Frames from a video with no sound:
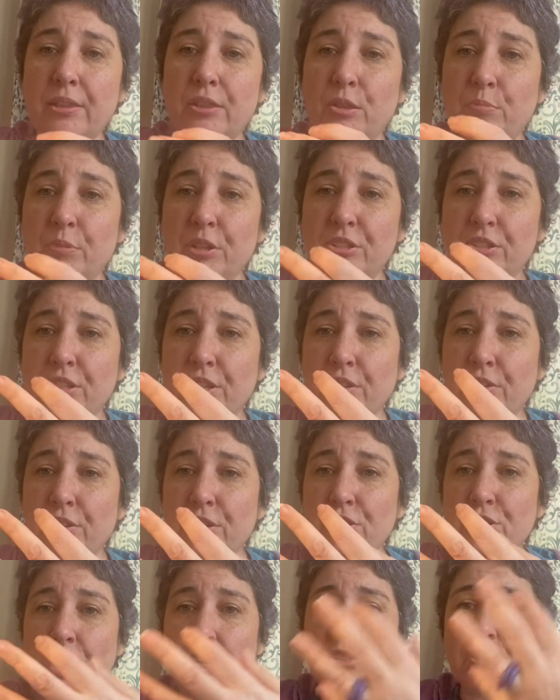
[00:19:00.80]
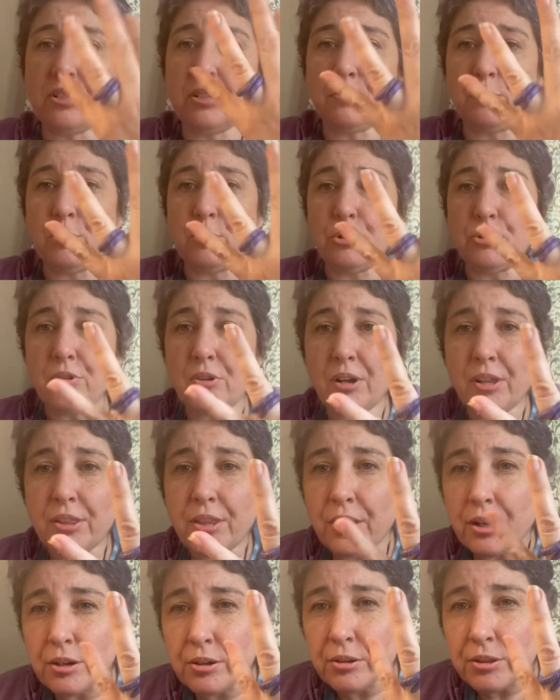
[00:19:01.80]
them because they're adjustable.
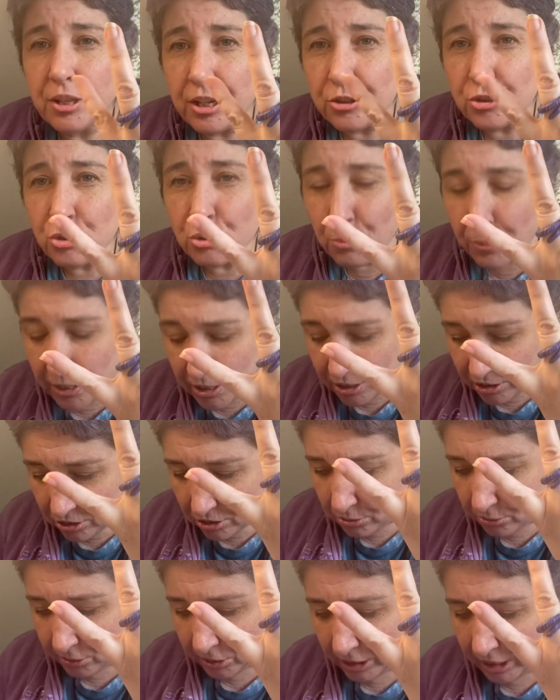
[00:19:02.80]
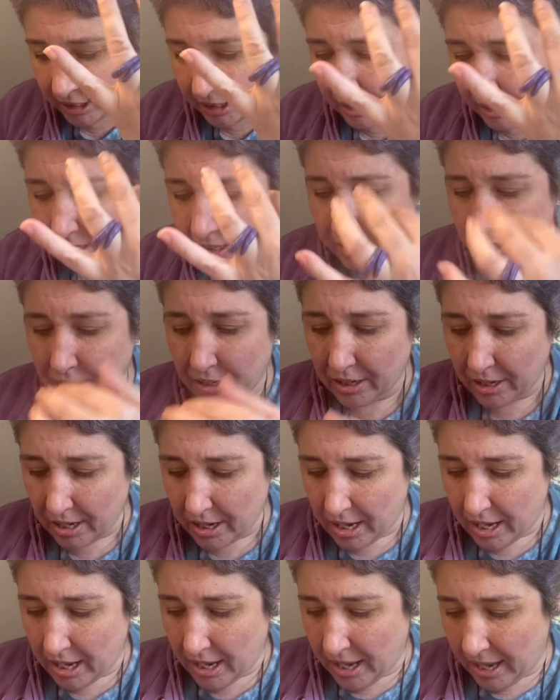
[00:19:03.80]
They're the twist ring.
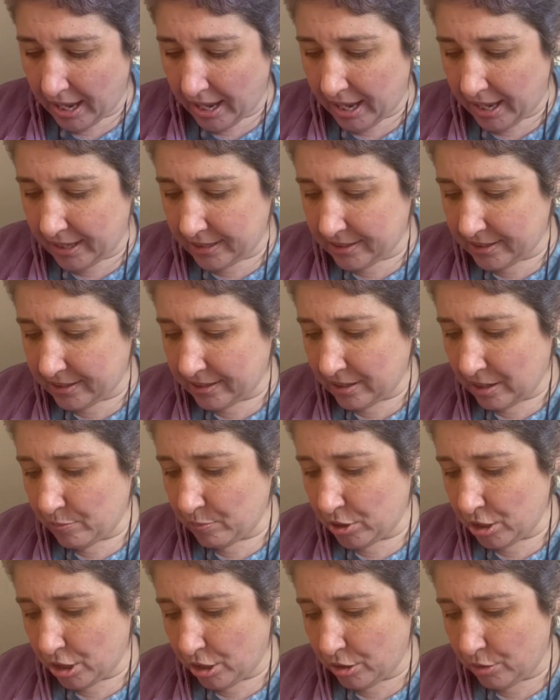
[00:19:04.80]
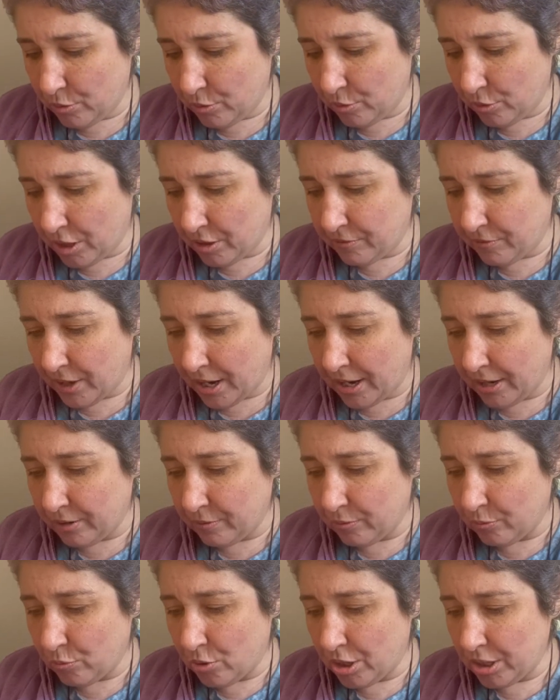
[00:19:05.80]
And some go
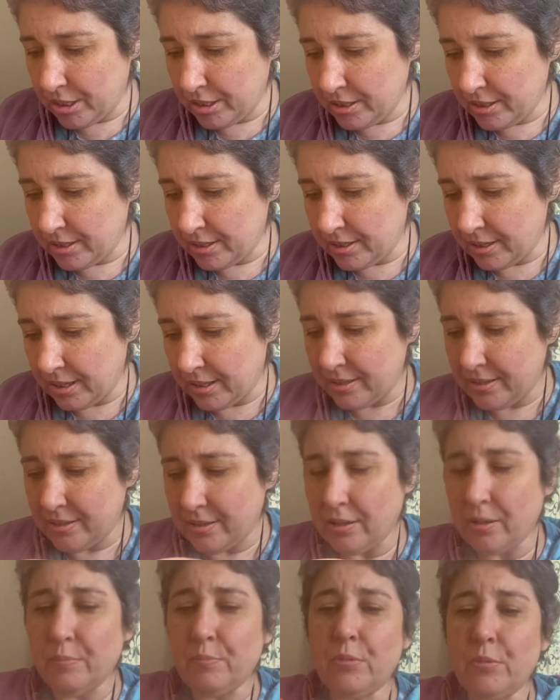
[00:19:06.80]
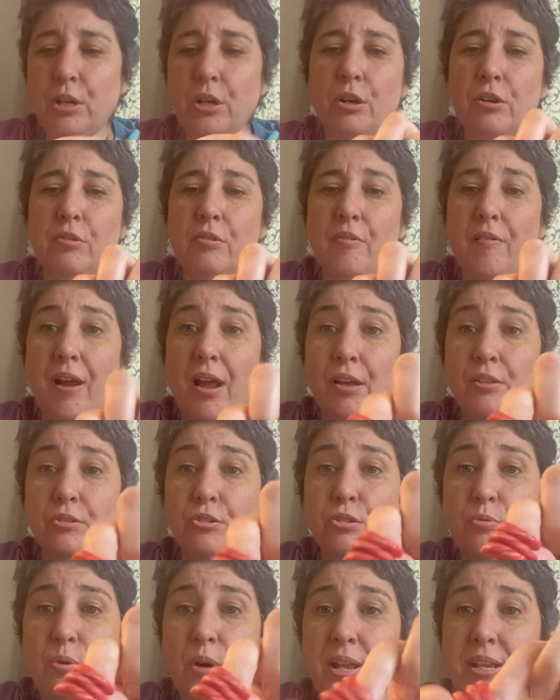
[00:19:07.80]
around once and some go around
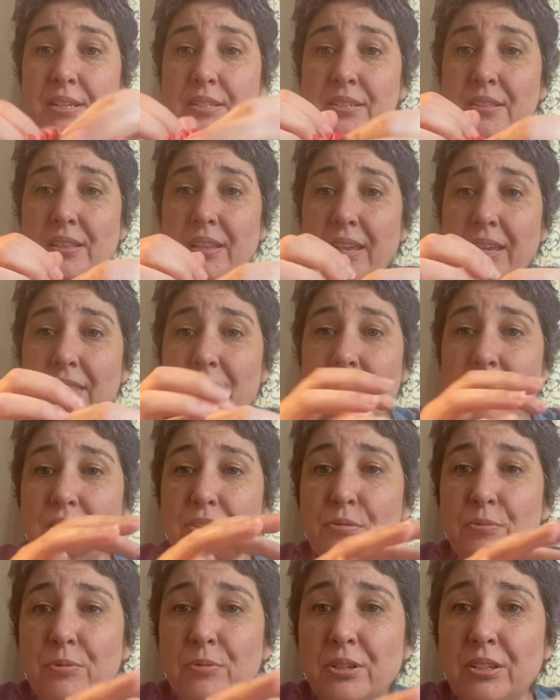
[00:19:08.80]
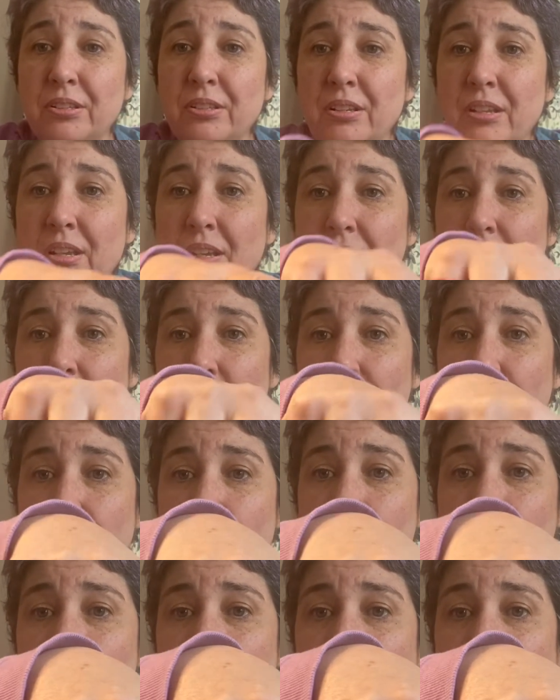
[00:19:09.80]
twice, like this one
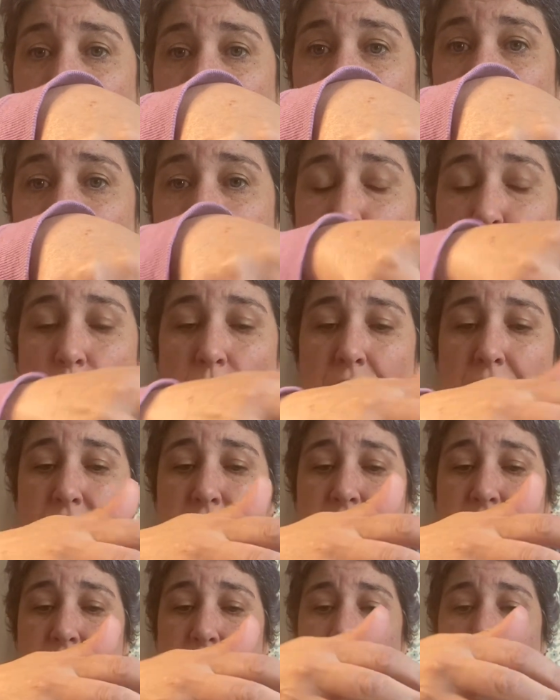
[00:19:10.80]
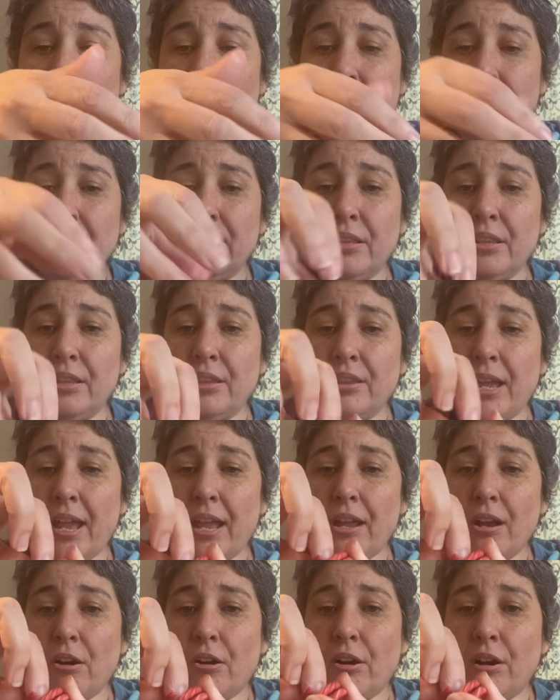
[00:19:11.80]
goes around twice, and
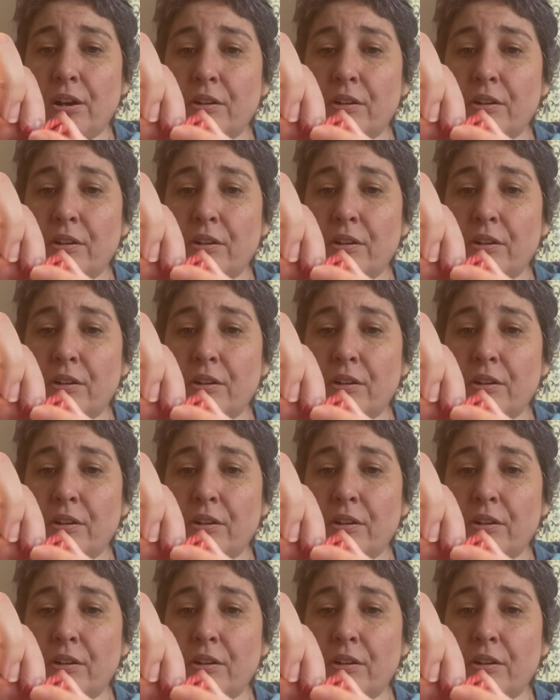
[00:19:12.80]
they are